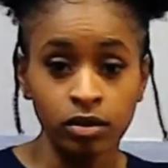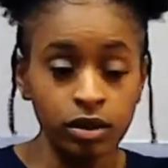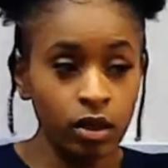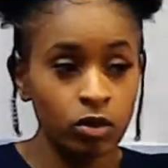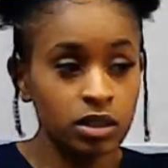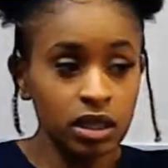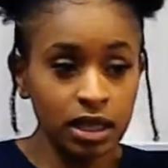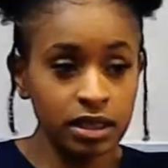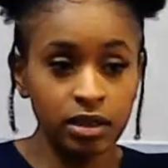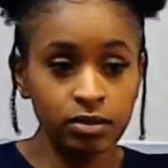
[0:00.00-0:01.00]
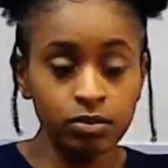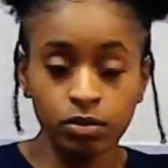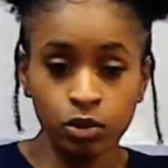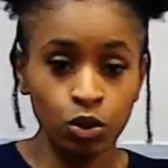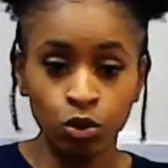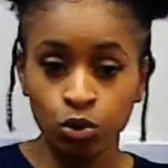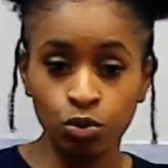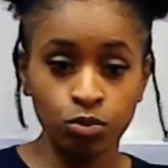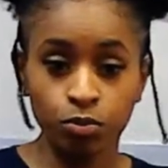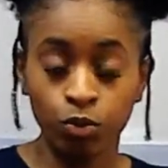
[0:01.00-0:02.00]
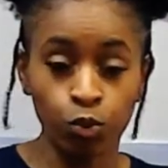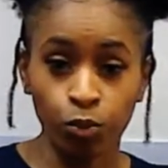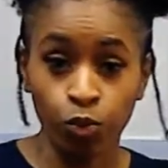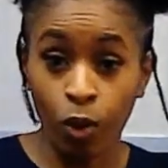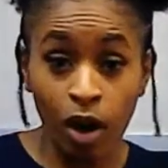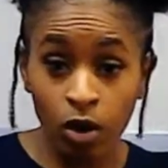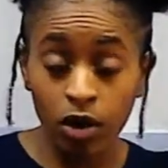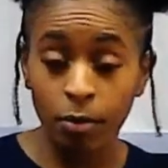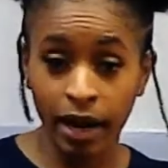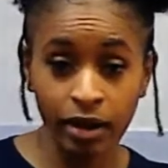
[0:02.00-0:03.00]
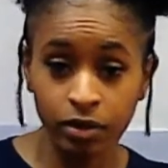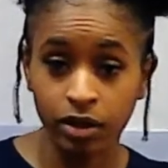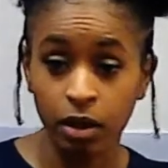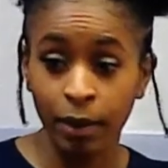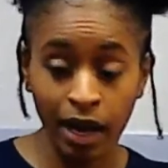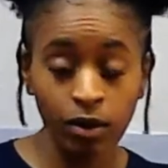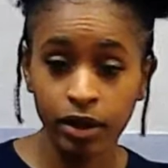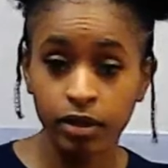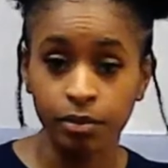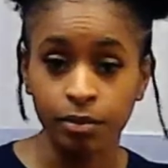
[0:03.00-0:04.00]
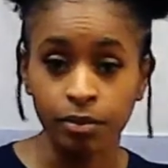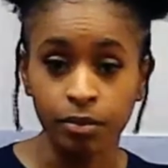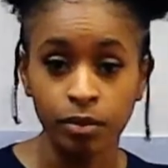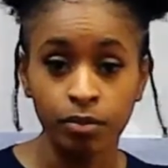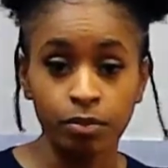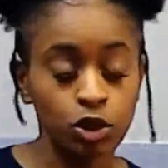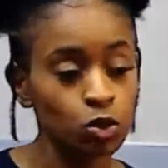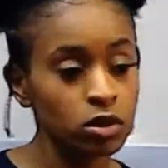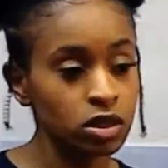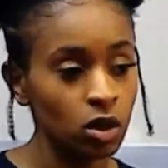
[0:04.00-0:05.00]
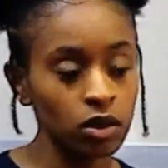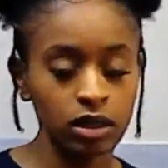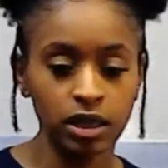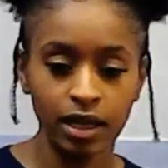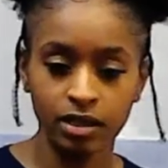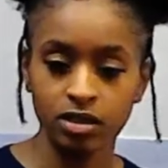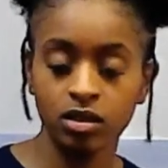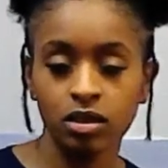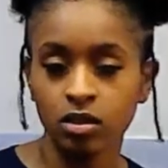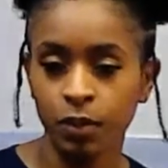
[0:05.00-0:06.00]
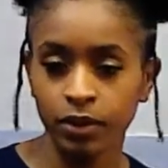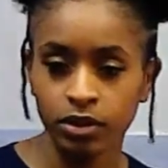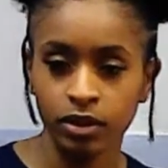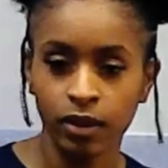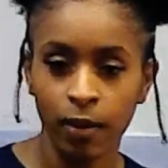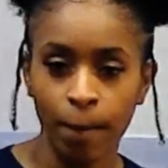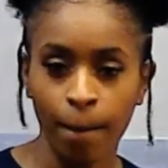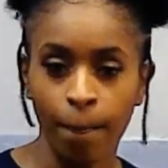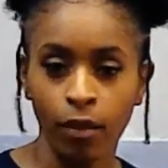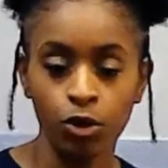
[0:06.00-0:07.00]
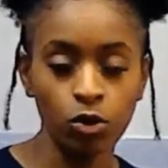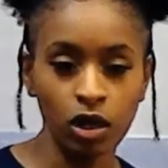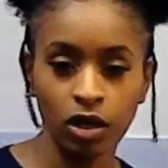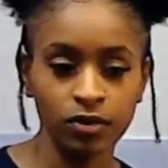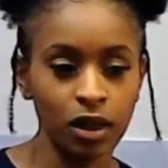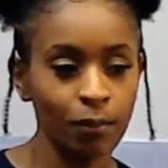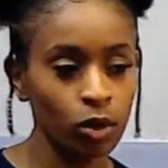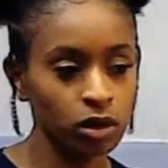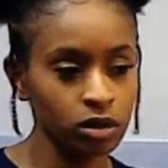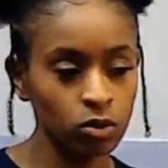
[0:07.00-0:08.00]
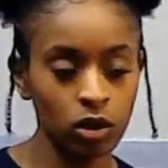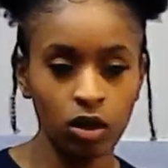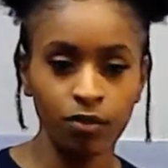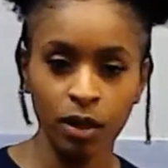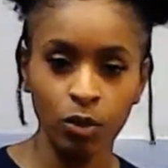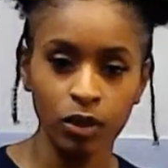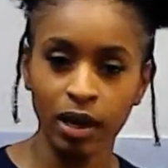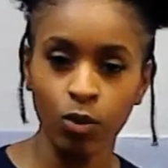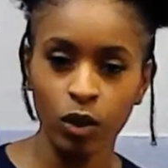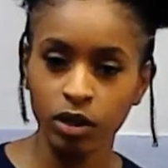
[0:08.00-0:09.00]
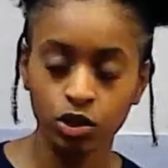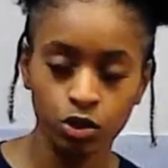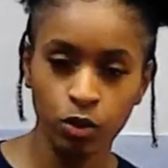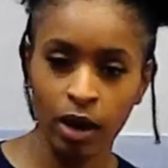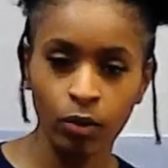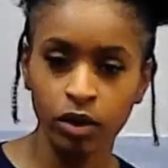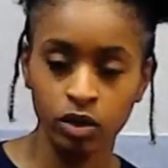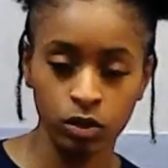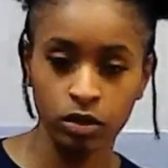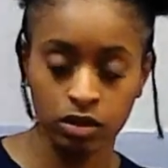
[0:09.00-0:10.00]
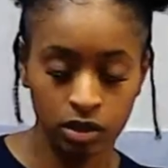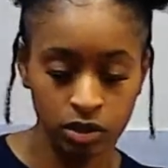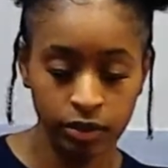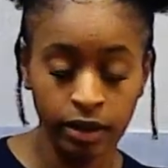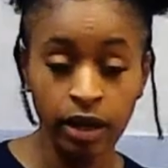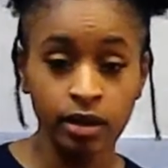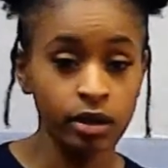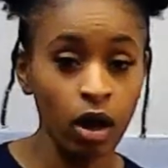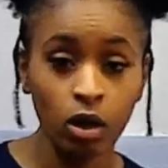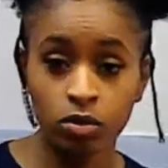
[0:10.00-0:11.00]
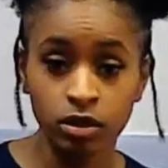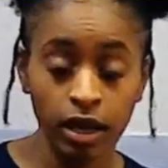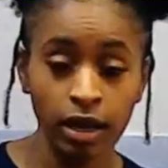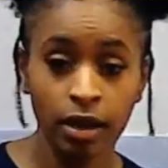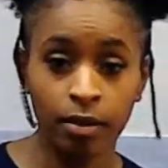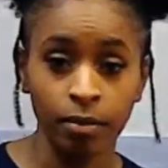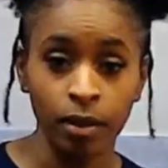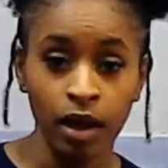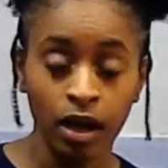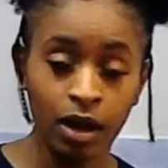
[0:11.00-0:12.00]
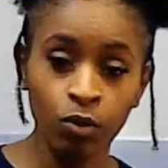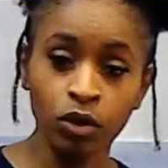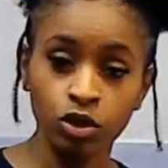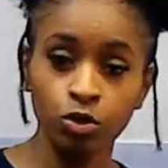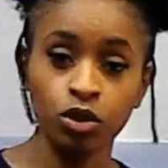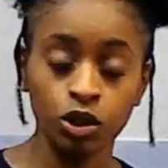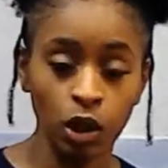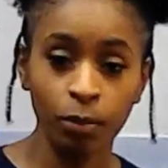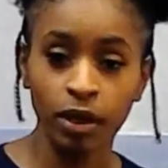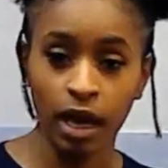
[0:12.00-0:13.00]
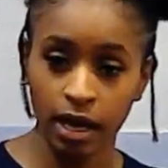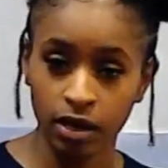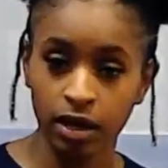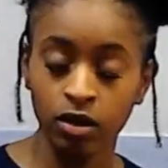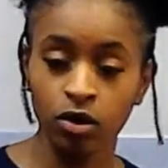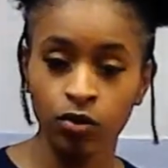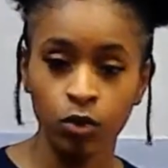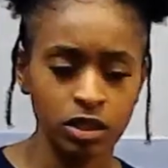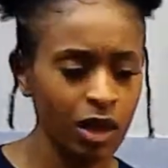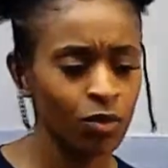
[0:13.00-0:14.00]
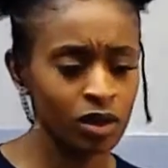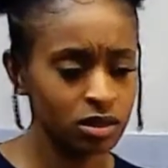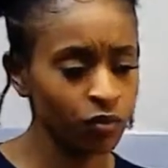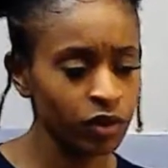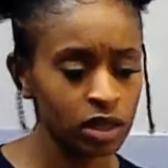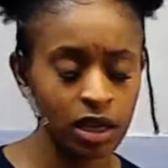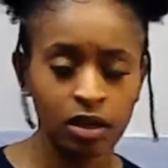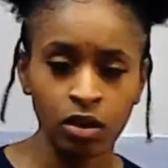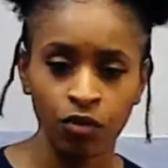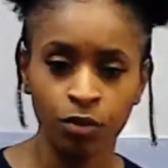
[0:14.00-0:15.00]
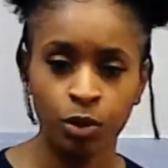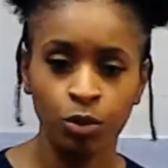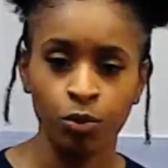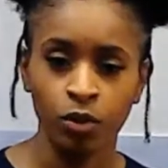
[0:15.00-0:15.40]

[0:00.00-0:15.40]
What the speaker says: There was nothing too wrong about him. But you were so connected to this person. You loved him more than you loved me. When I wanted your attention the whole time. I wanted you to show me how that love was. I wanted to feel that love from you.